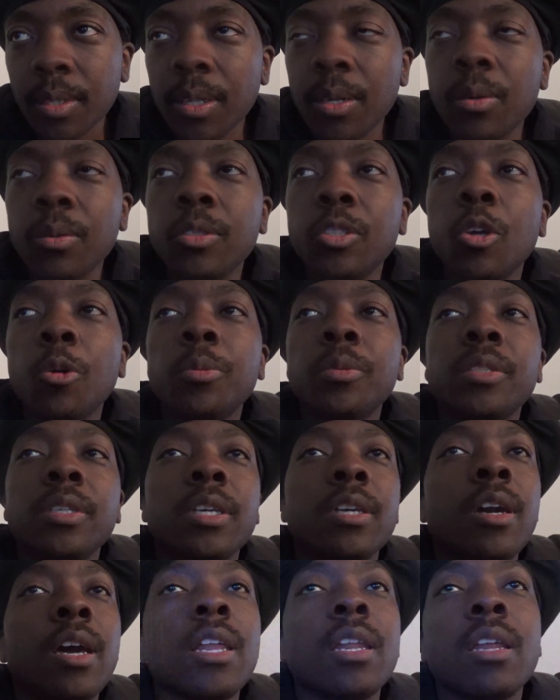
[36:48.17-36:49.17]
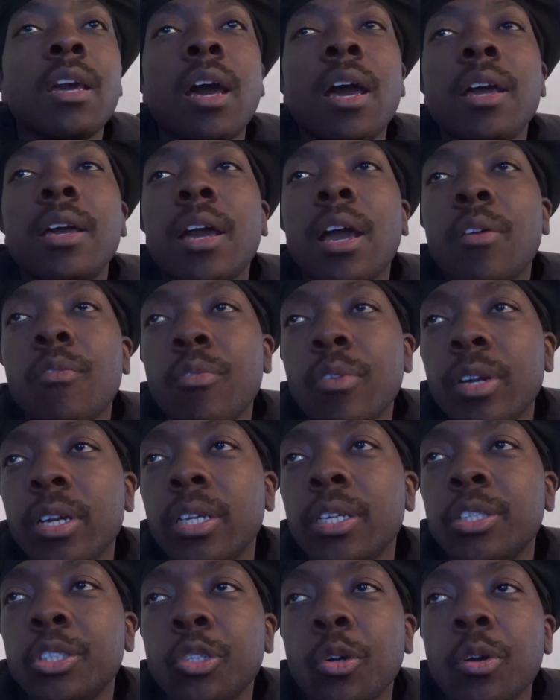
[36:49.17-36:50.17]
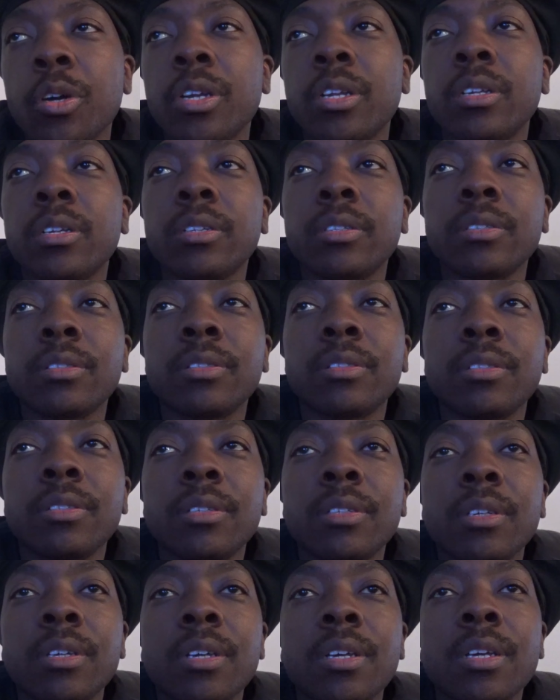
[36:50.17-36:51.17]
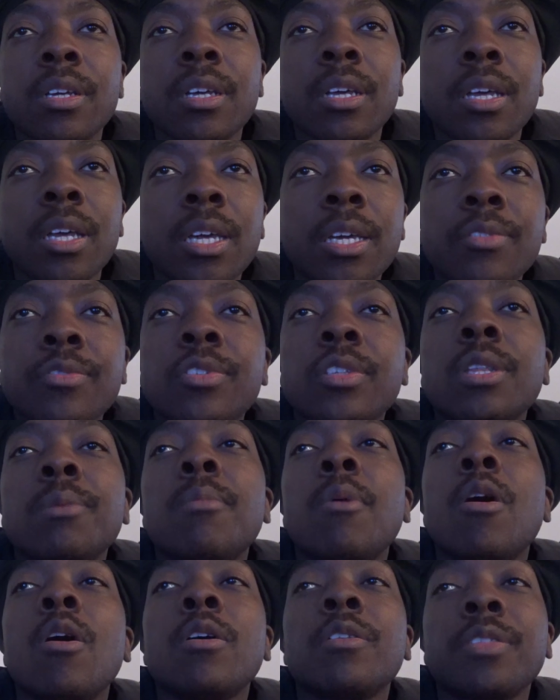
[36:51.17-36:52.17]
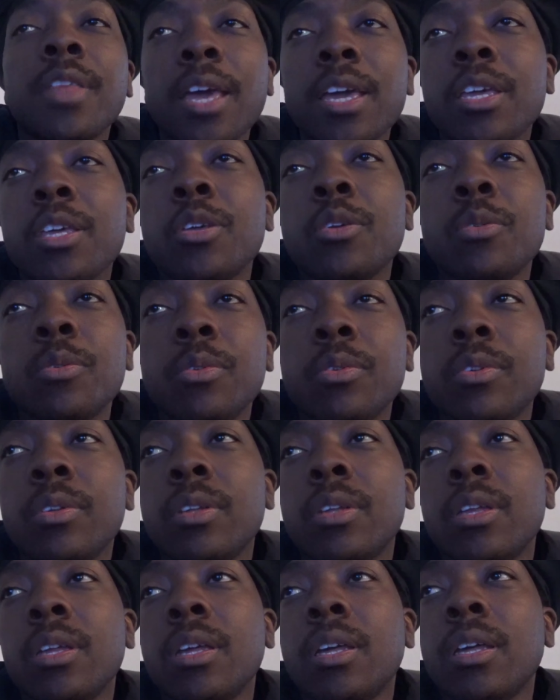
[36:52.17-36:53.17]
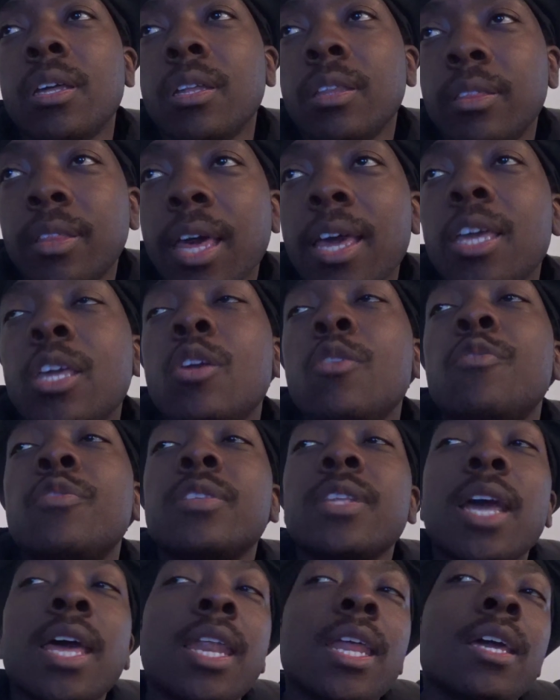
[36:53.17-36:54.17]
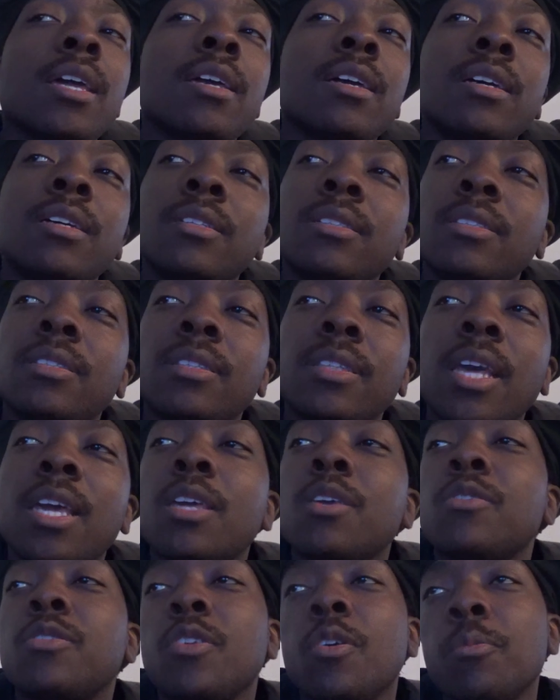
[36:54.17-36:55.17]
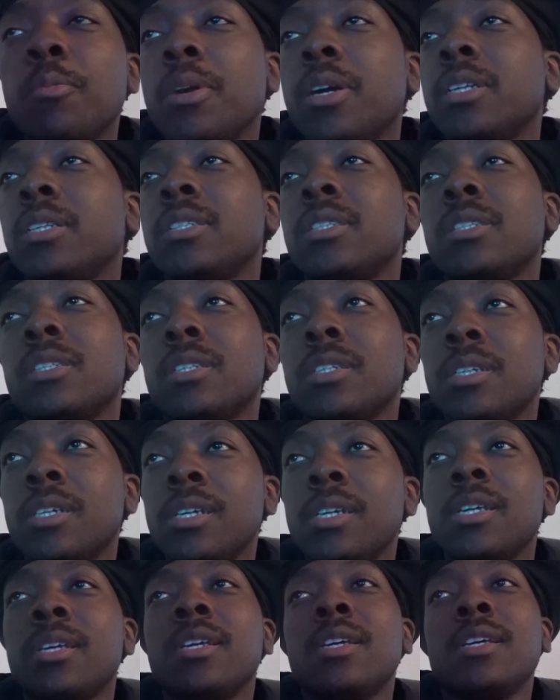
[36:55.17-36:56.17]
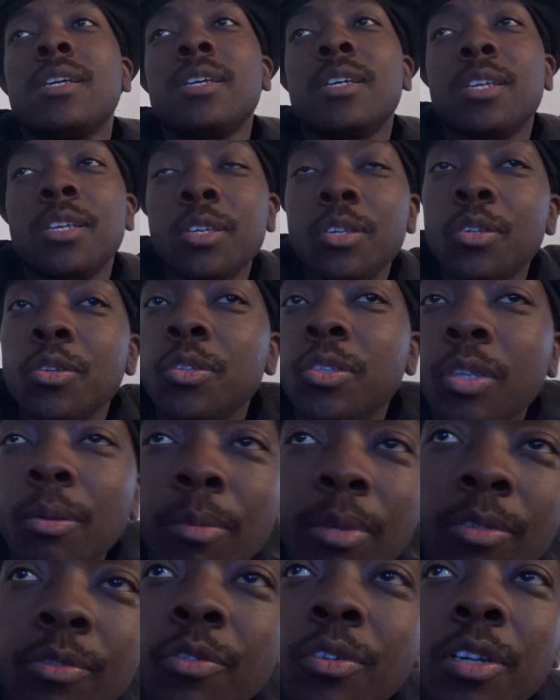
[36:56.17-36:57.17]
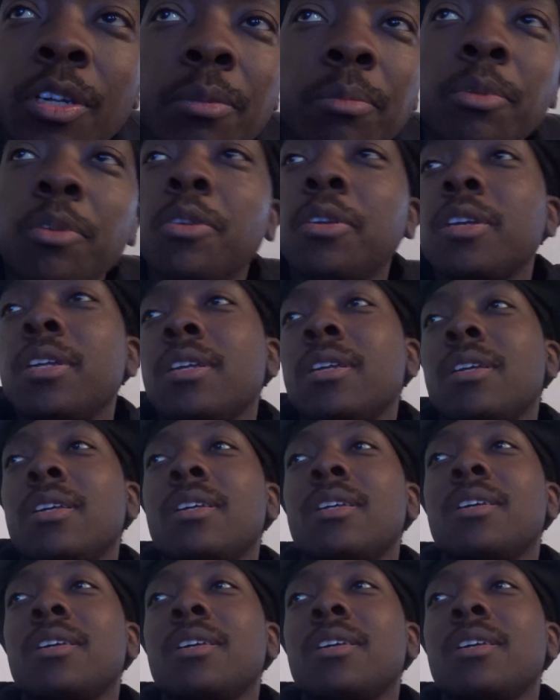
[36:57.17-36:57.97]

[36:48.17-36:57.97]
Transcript: It was dope as hell. I, I really enjoyed it. Kendrick Lamar, thank you. Thank you for not like us. Thank you so much. You do so much for the community